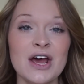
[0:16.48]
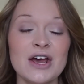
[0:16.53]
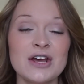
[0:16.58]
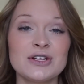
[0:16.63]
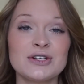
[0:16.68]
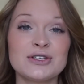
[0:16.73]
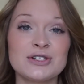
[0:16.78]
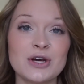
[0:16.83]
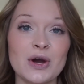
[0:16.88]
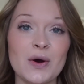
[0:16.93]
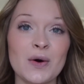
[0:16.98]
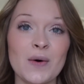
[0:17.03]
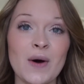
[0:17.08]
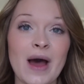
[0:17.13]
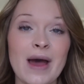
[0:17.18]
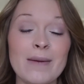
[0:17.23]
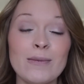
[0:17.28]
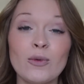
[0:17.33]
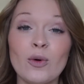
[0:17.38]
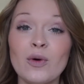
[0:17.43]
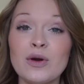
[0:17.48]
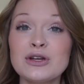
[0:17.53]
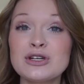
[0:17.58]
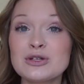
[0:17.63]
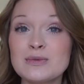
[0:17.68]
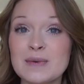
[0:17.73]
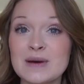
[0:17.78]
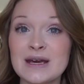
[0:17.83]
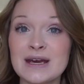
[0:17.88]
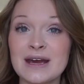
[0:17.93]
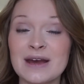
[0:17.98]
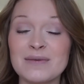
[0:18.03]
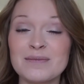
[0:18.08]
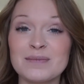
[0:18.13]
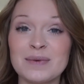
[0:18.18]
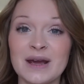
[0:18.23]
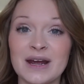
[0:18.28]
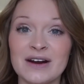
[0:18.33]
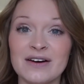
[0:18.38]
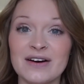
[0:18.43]
So I'm going to be
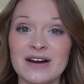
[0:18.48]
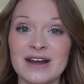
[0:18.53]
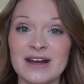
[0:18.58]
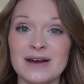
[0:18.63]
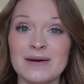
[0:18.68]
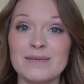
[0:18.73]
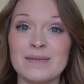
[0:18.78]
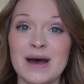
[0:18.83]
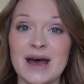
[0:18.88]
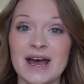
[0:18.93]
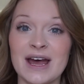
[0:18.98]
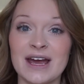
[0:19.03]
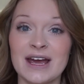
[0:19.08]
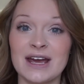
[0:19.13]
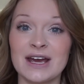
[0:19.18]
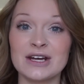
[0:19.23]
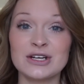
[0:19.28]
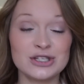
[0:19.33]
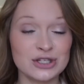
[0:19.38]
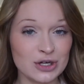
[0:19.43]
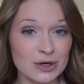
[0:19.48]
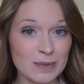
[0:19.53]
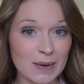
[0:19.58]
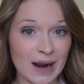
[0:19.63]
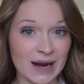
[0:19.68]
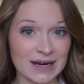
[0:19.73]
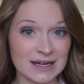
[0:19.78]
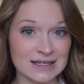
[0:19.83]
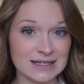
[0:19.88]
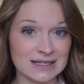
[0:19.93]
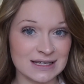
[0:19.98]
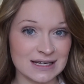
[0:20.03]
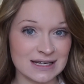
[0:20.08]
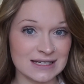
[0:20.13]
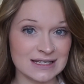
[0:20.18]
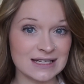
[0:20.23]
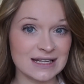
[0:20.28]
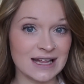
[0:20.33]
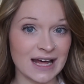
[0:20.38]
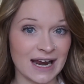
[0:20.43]
comparing my 2
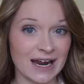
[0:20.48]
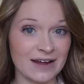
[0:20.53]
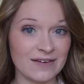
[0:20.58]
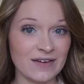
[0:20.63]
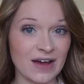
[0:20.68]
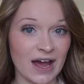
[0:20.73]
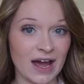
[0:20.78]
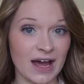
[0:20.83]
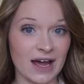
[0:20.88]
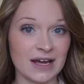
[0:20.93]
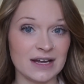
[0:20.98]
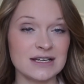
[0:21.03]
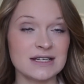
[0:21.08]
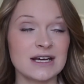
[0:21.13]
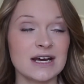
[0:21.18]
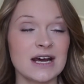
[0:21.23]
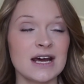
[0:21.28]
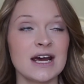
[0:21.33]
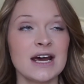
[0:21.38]
pregnancies that I've had.